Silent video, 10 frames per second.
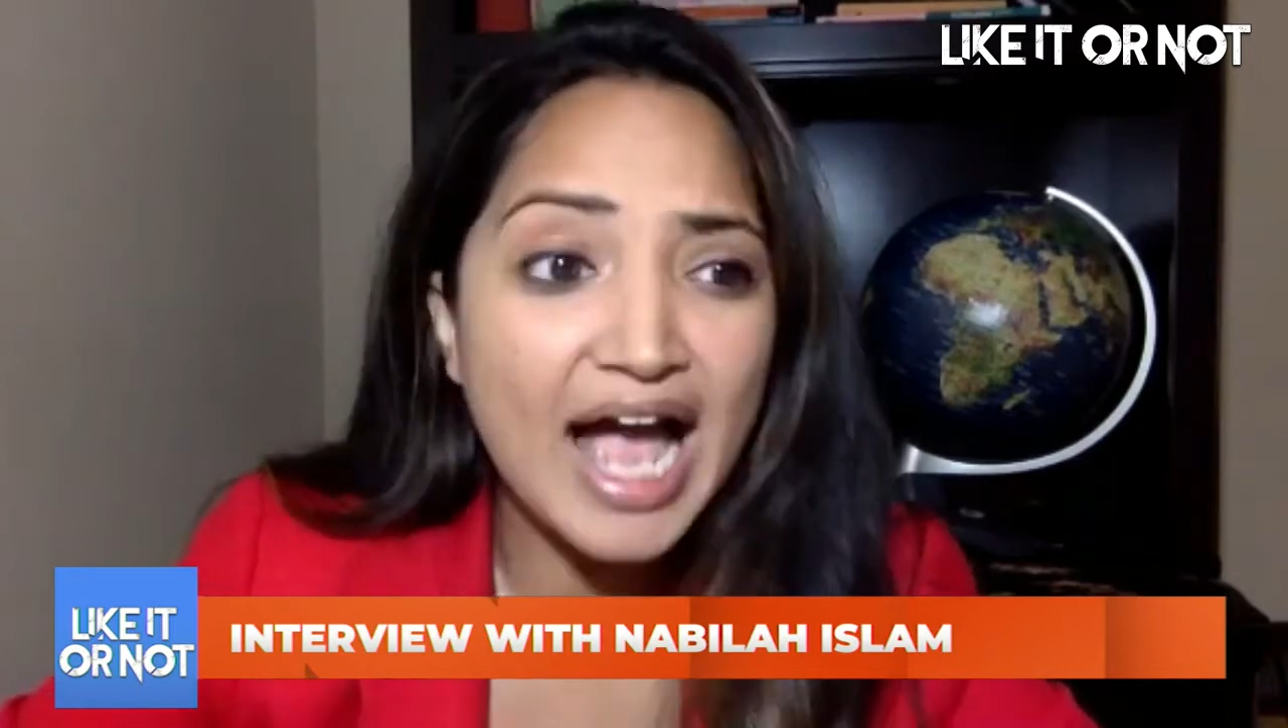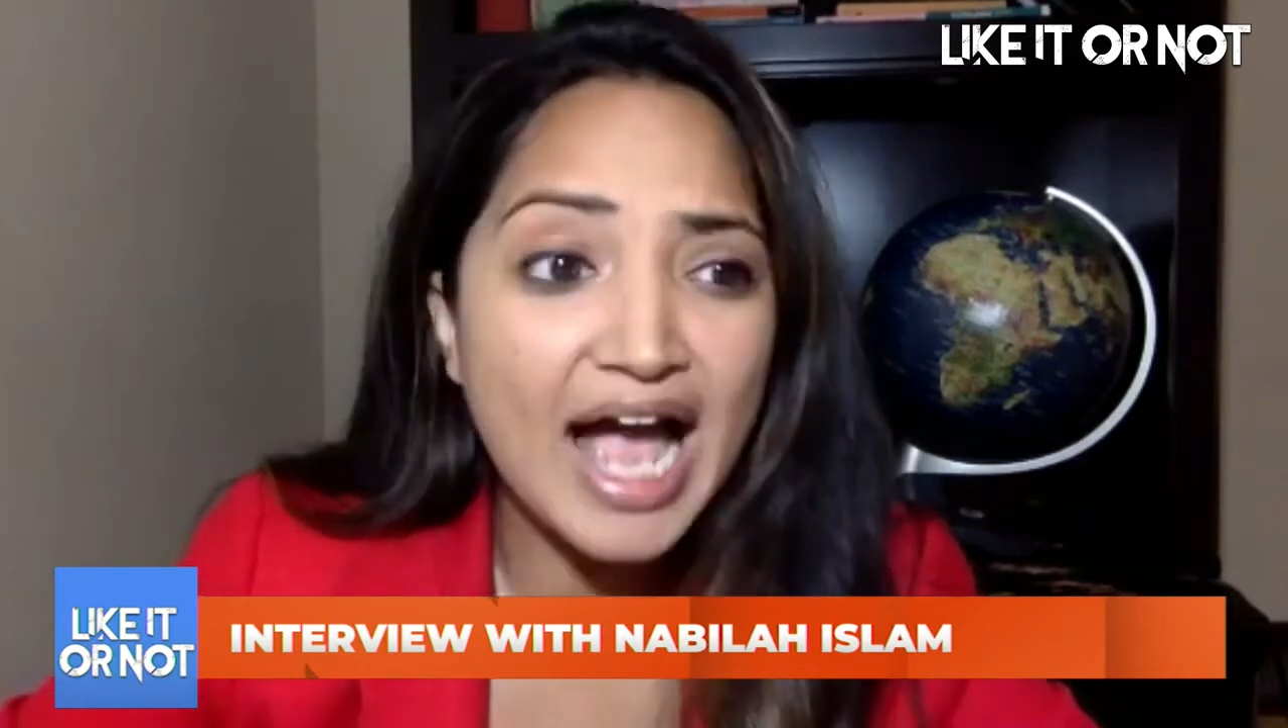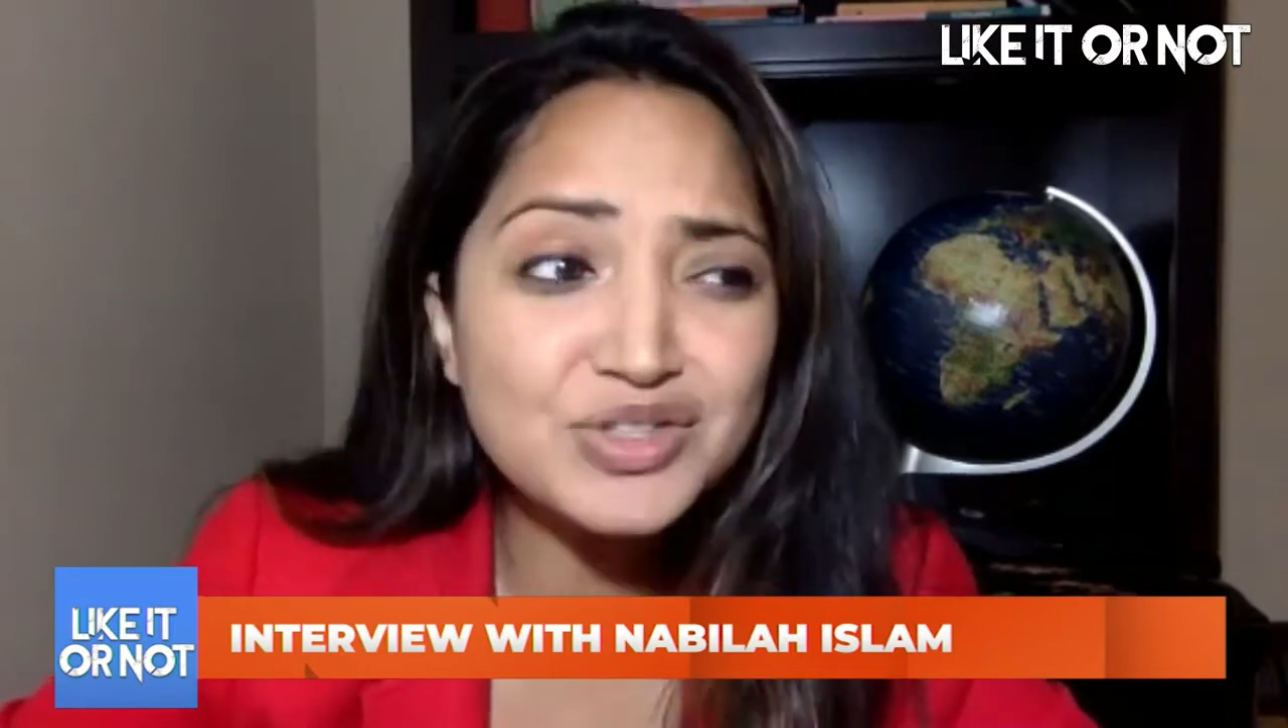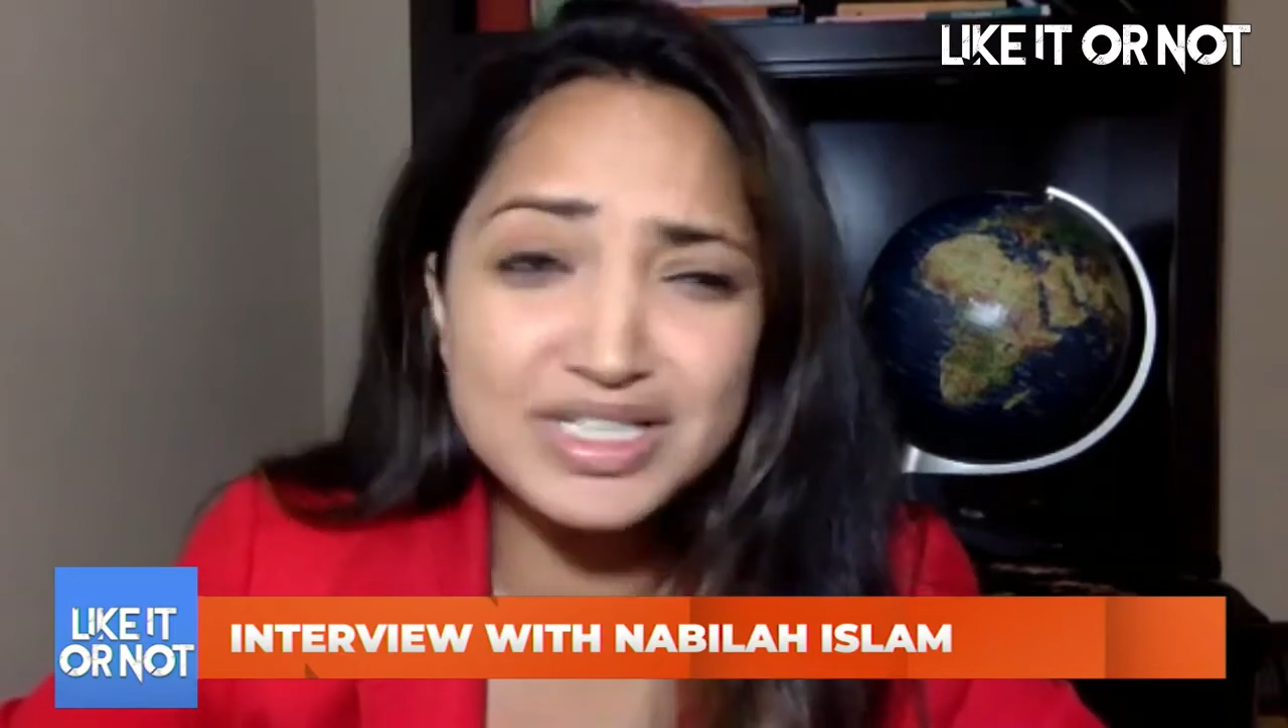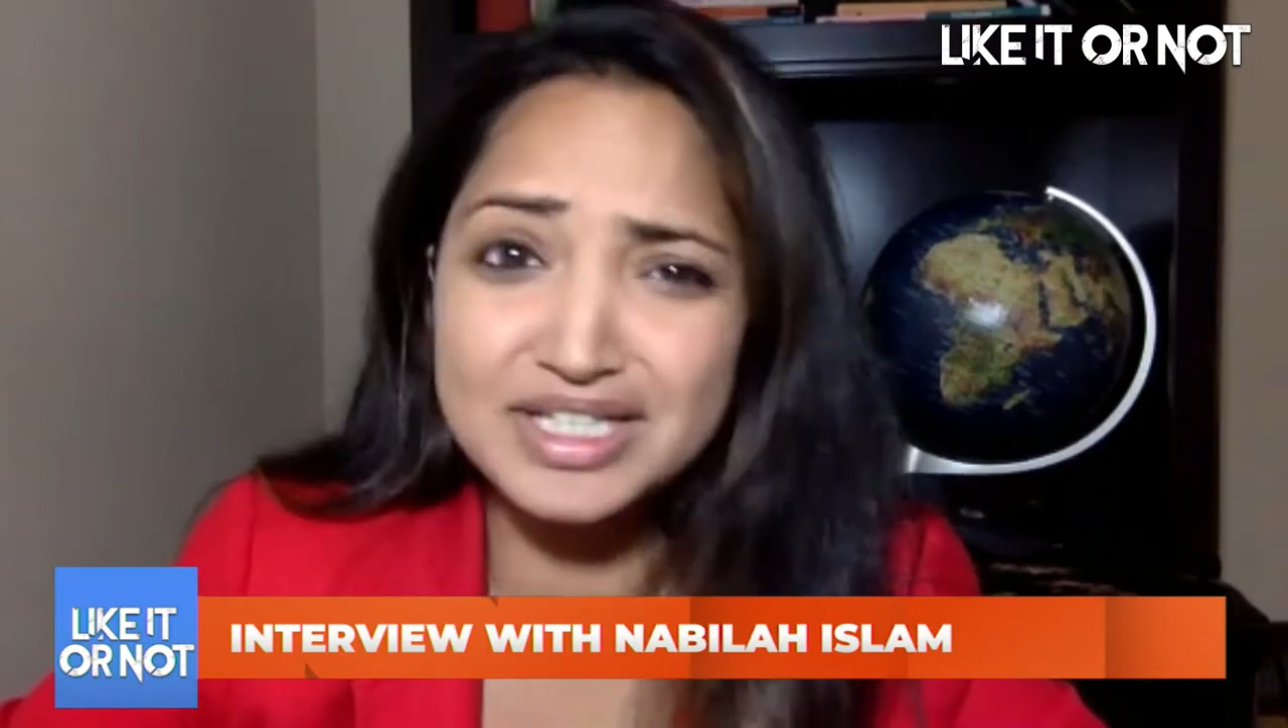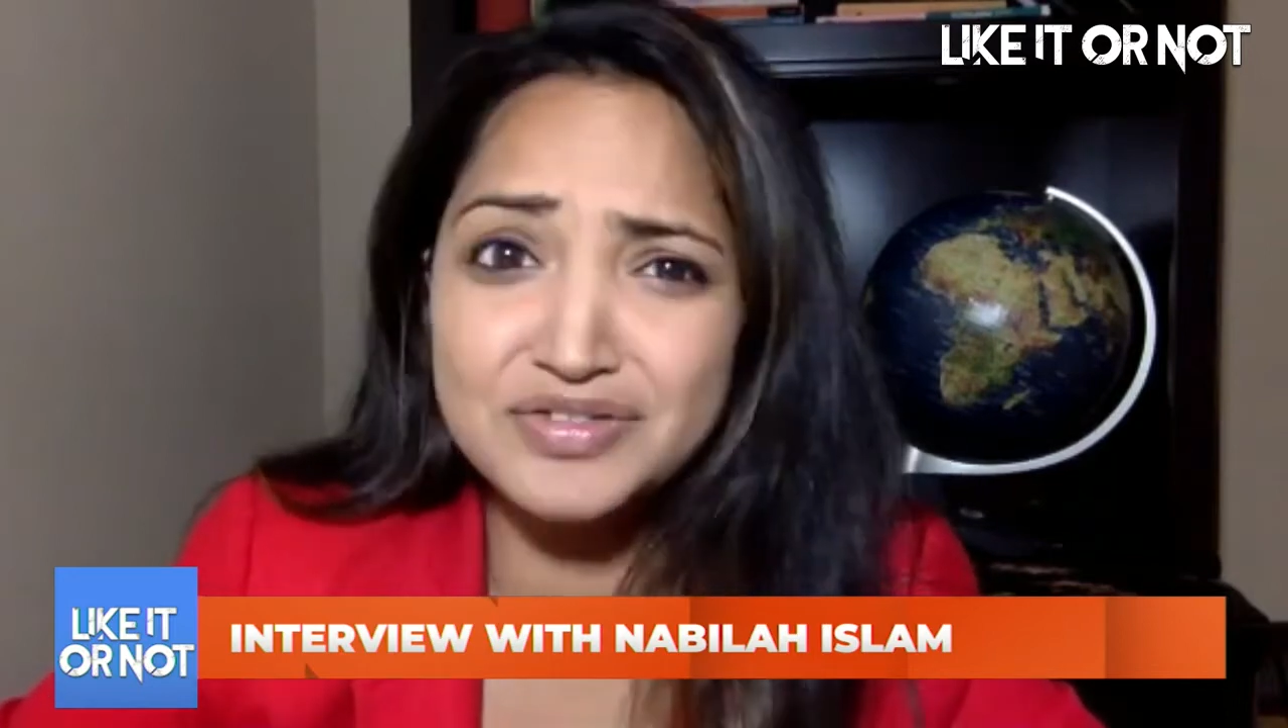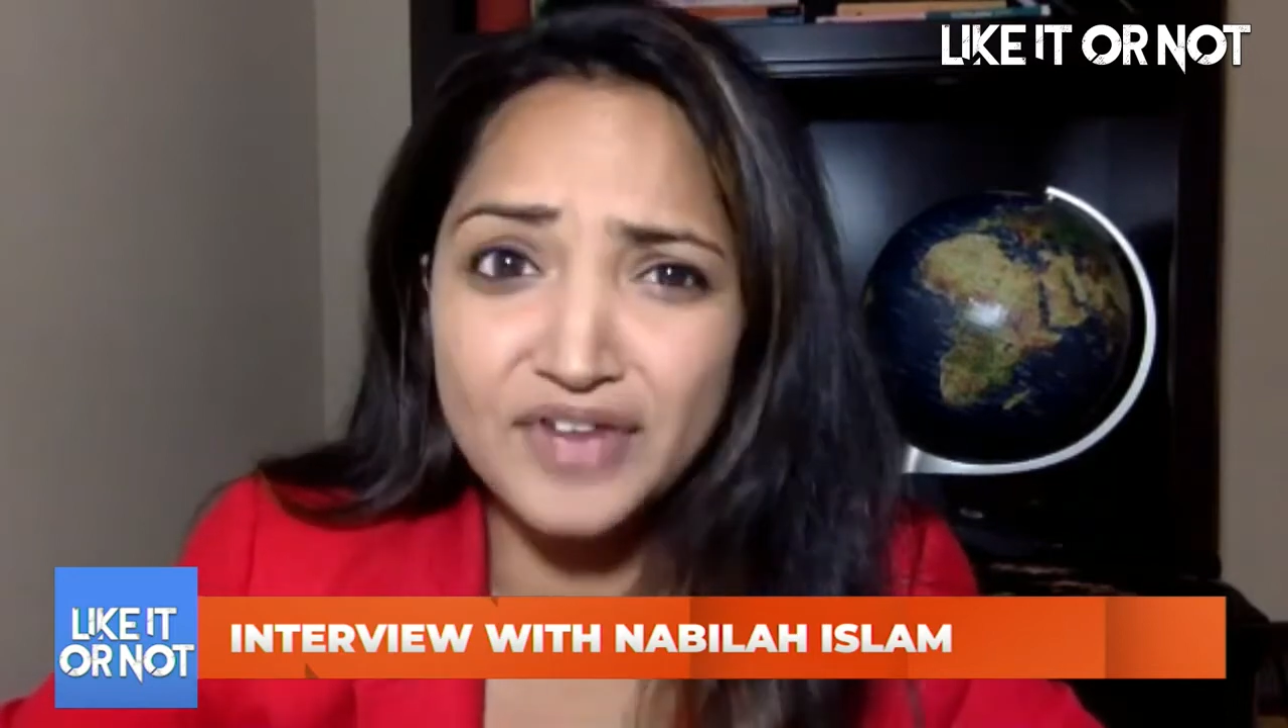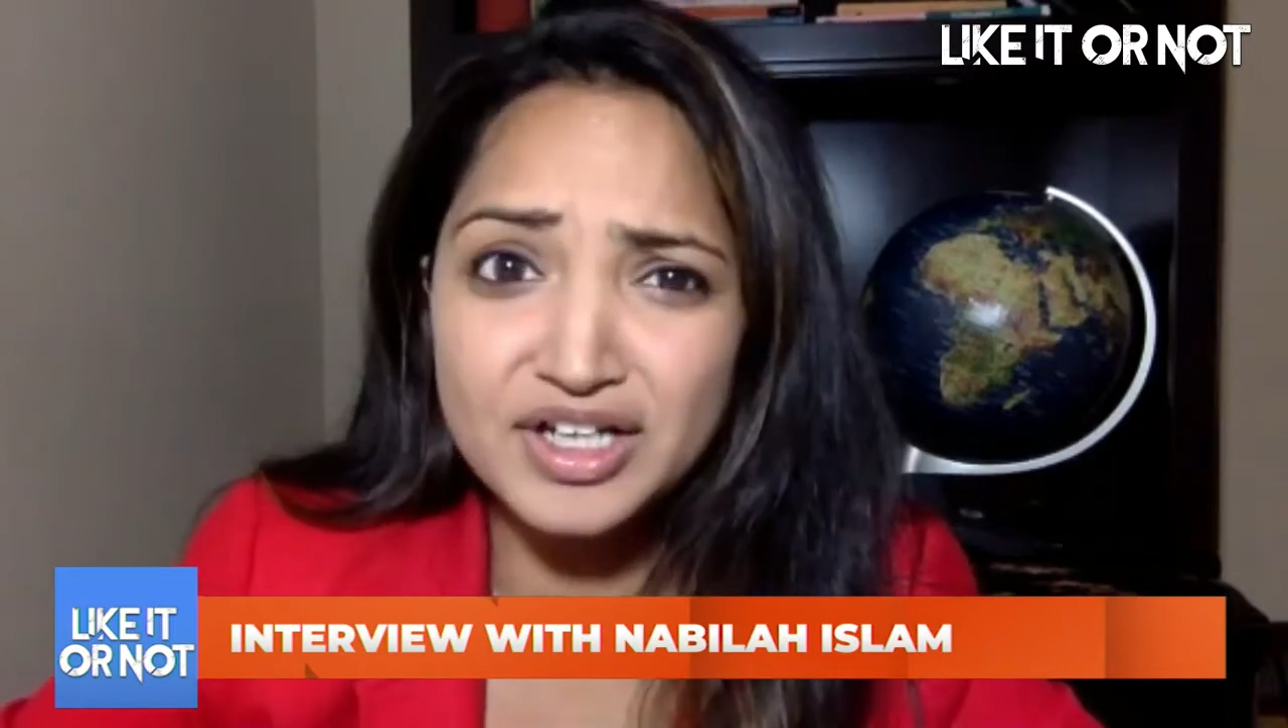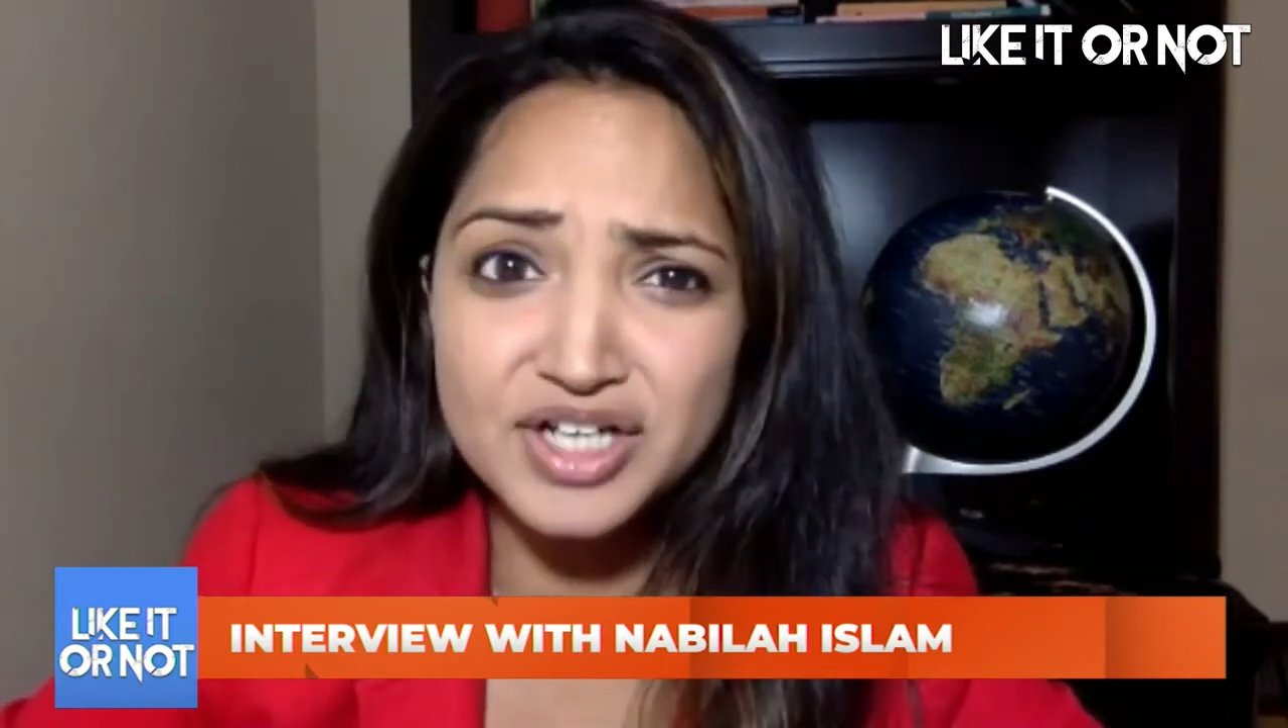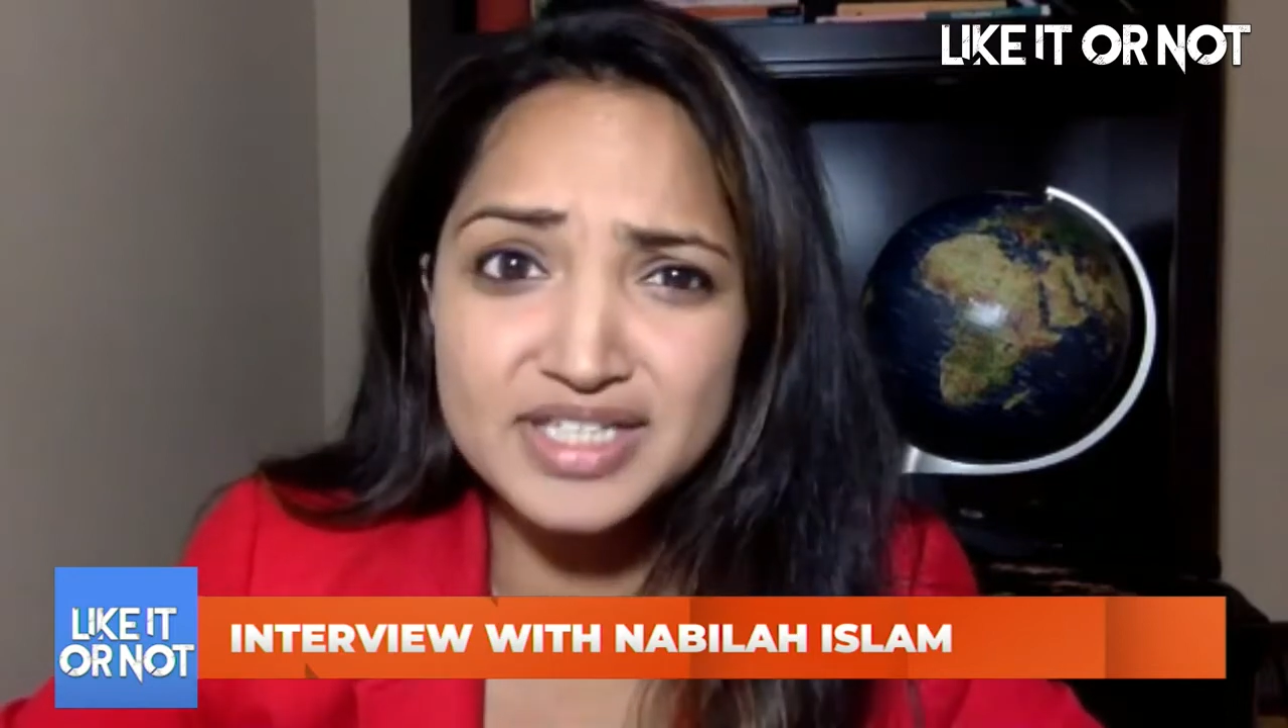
disenfranchising